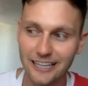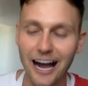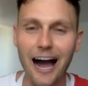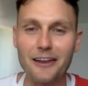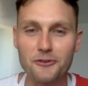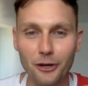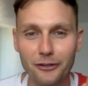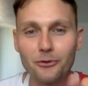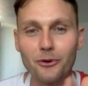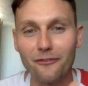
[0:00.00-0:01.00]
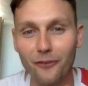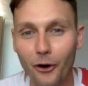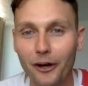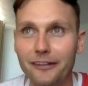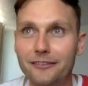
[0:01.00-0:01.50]
I try to
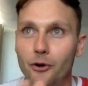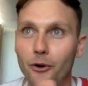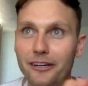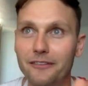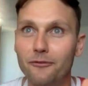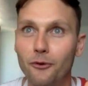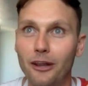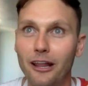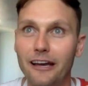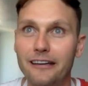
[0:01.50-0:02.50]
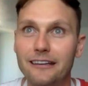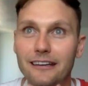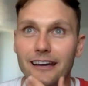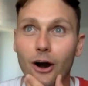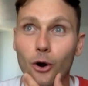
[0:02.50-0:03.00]
avoid going through like,
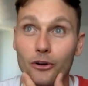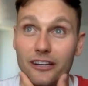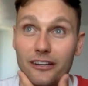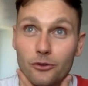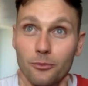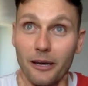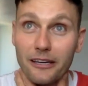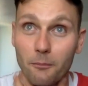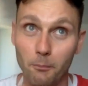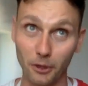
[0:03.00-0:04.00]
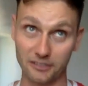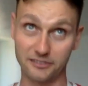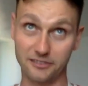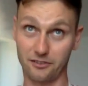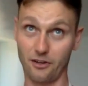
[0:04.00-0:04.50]
oh, can you make a
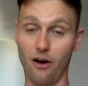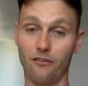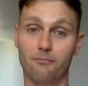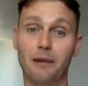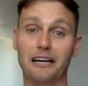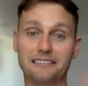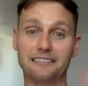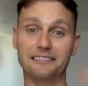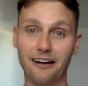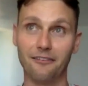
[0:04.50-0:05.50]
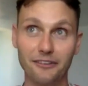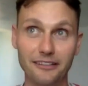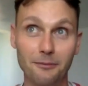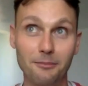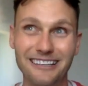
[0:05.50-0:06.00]
bust of myself? And
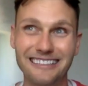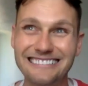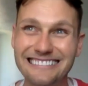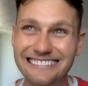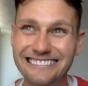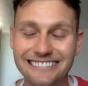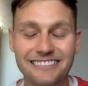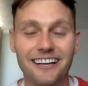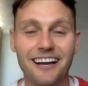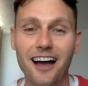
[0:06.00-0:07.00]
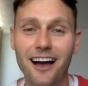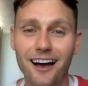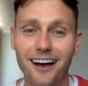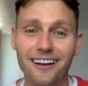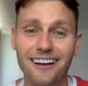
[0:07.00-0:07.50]
I'm like,
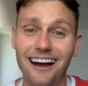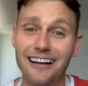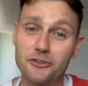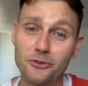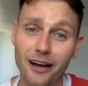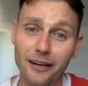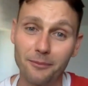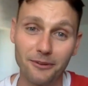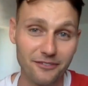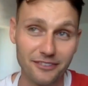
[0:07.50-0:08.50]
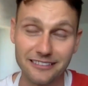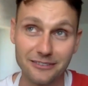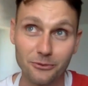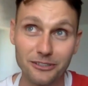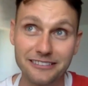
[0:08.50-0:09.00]
I try, but this is
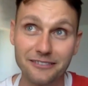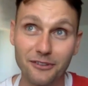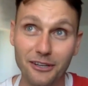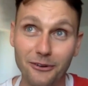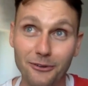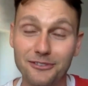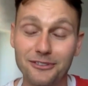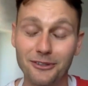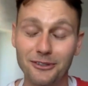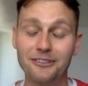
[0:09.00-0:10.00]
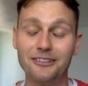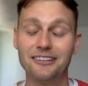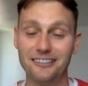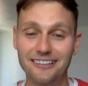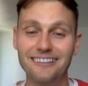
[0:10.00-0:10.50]
really difficult. So
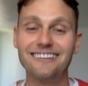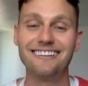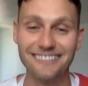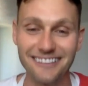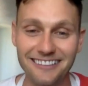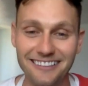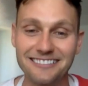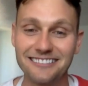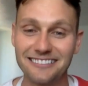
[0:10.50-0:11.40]
yes.